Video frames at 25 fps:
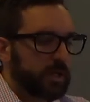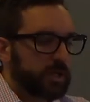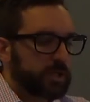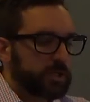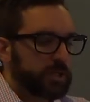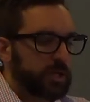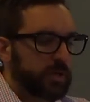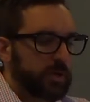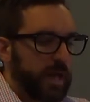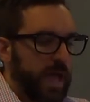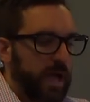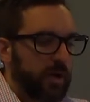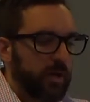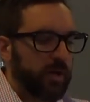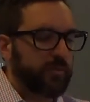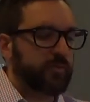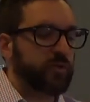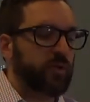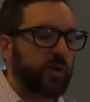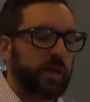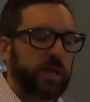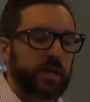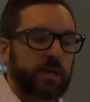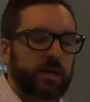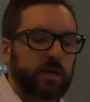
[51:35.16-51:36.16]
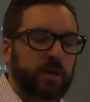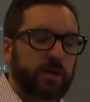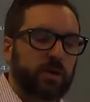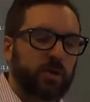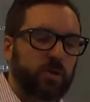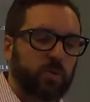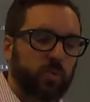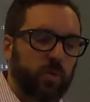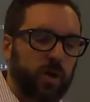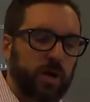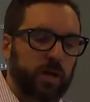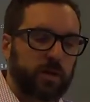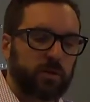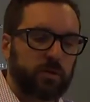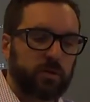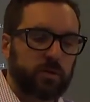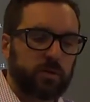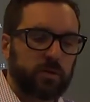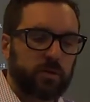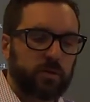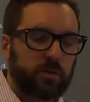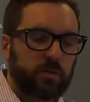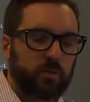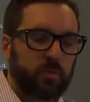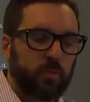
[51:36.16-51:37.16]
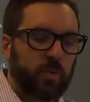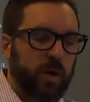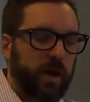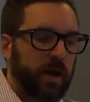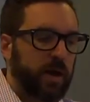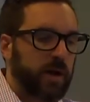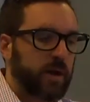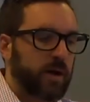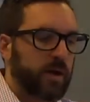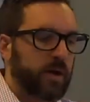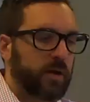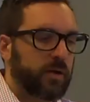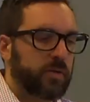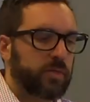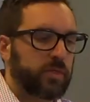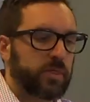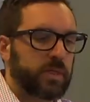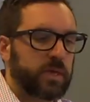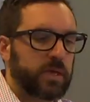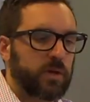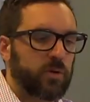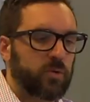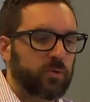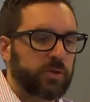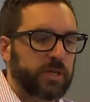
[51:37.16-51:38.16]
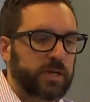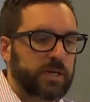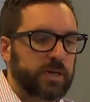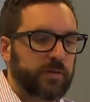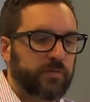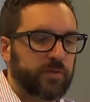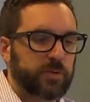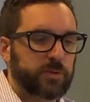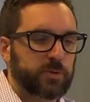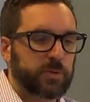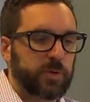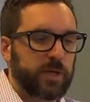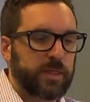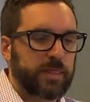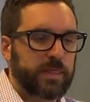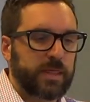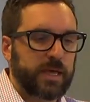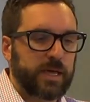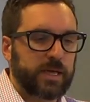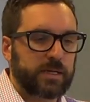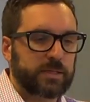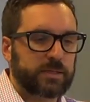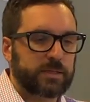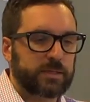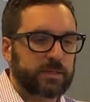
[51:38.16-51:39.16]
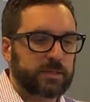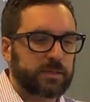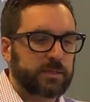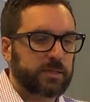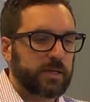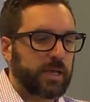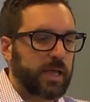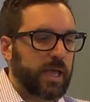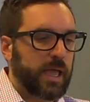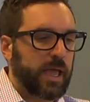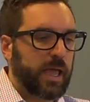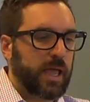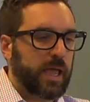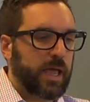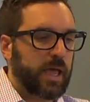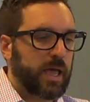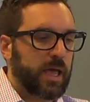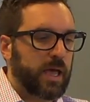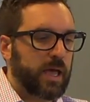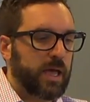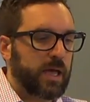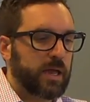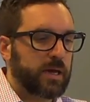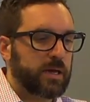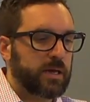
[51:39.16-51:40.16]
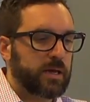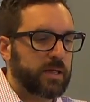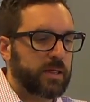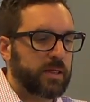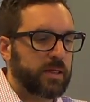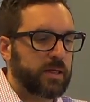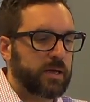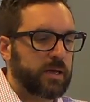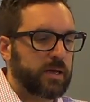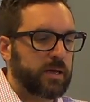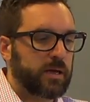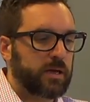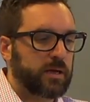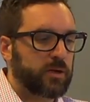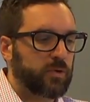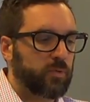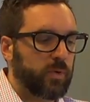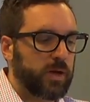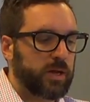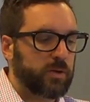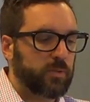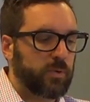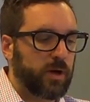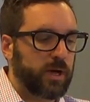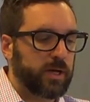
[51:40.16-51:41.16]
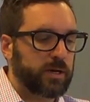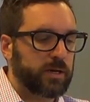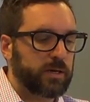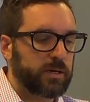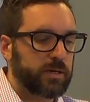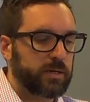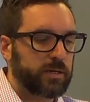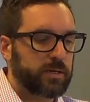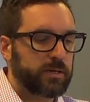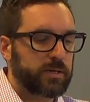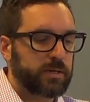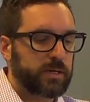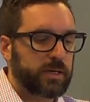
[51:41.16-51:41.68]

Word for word: So now I've created a new one where the only difference between this and the green one